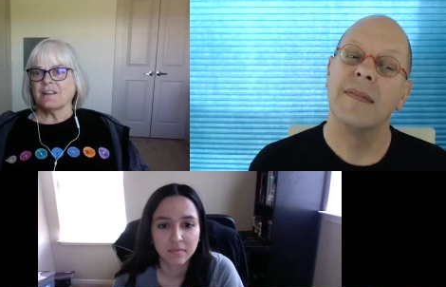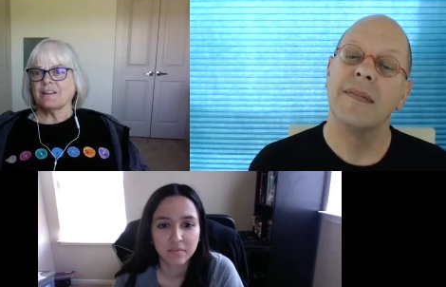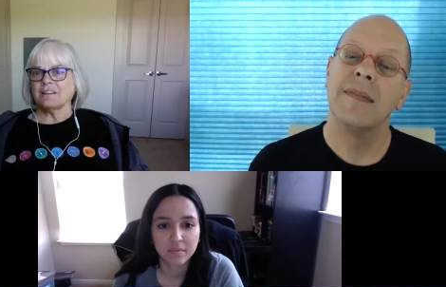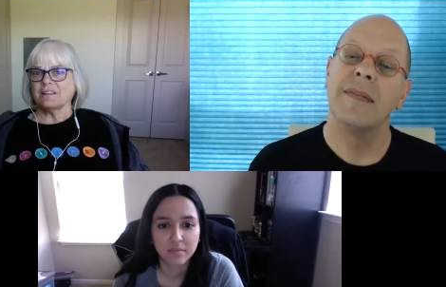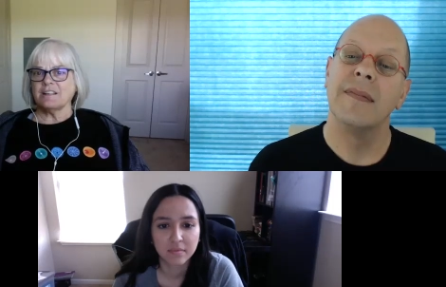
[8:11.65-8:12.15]

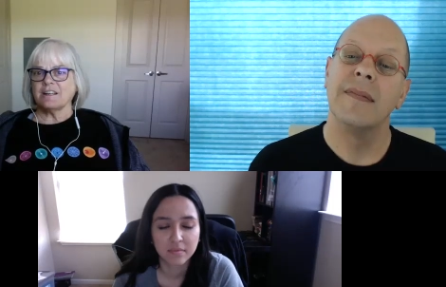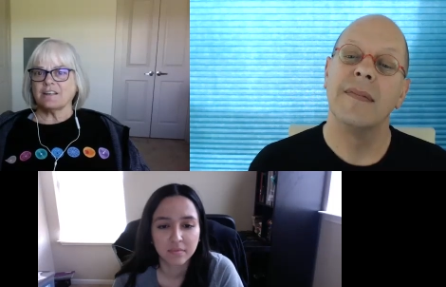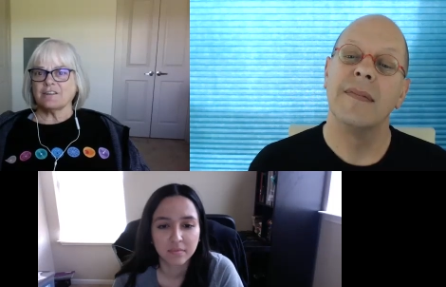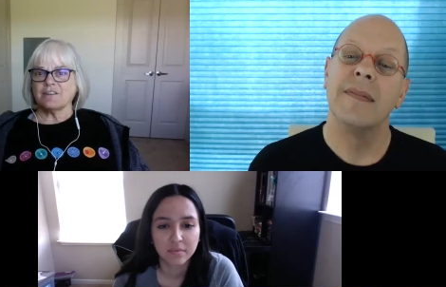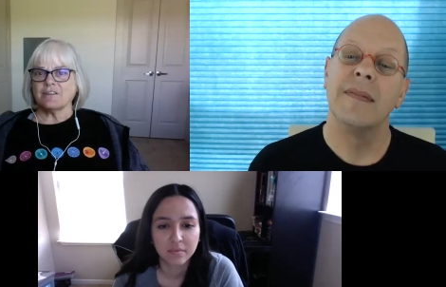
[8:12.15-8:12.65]
Speaker 1: the lead
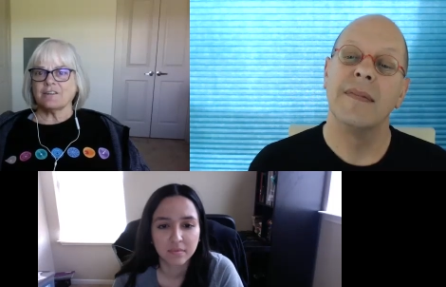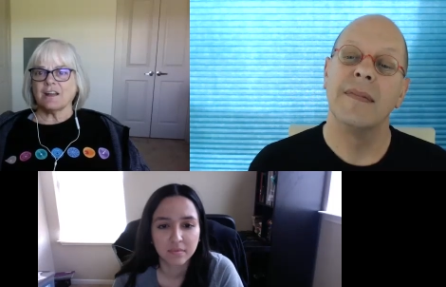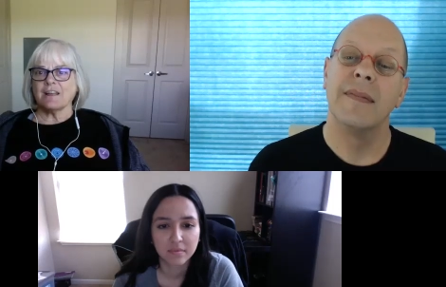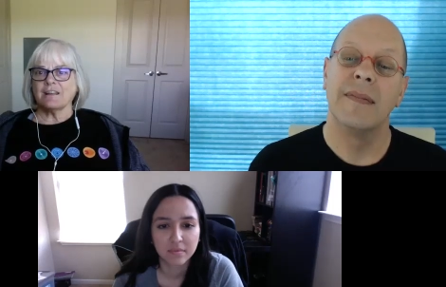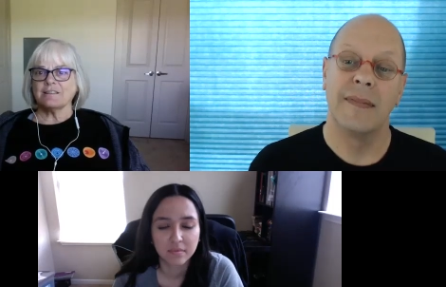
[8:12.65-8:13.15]
editor
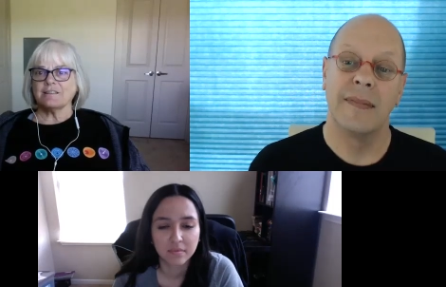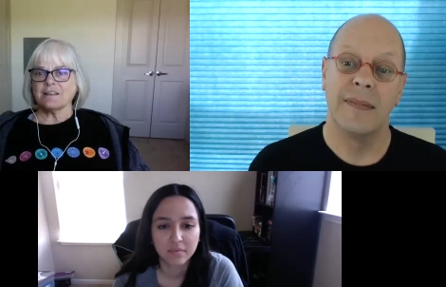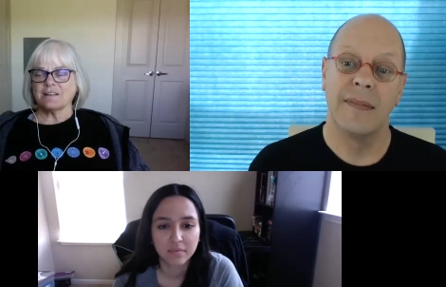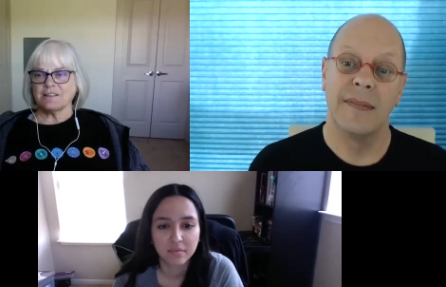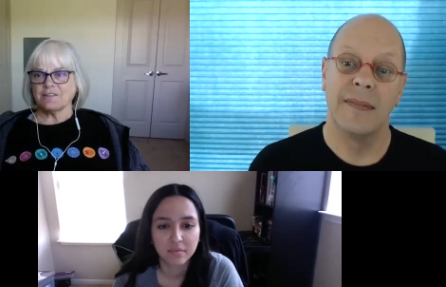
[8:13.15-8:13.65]
and
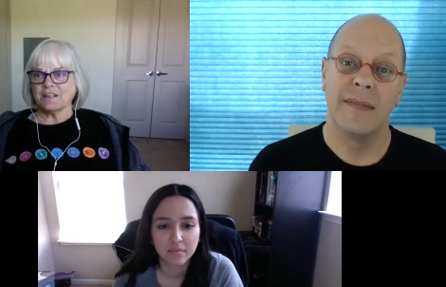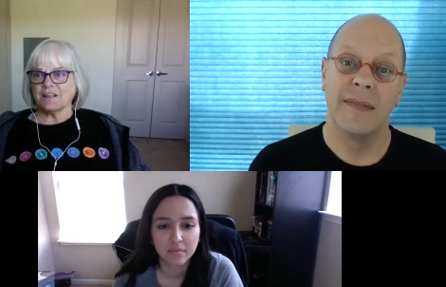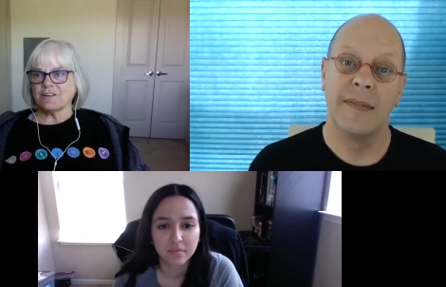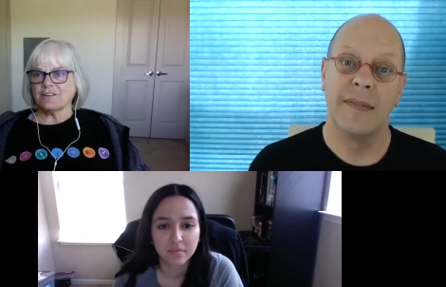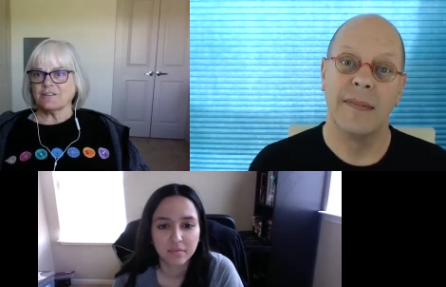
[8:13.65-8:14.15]
scientific
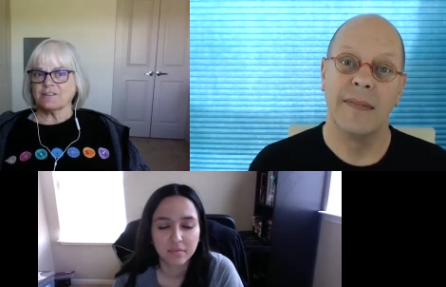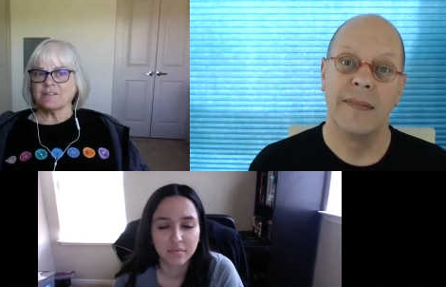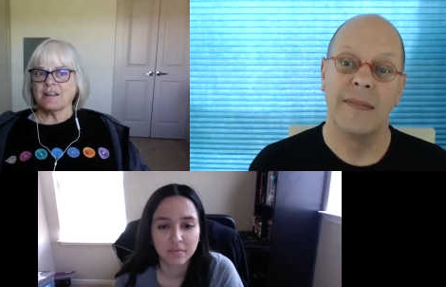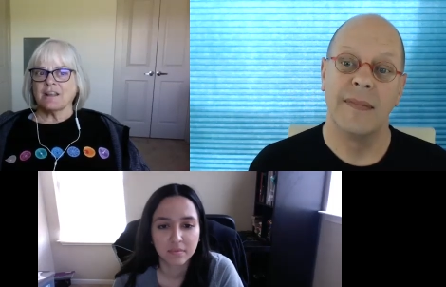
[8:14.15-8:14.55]
editors,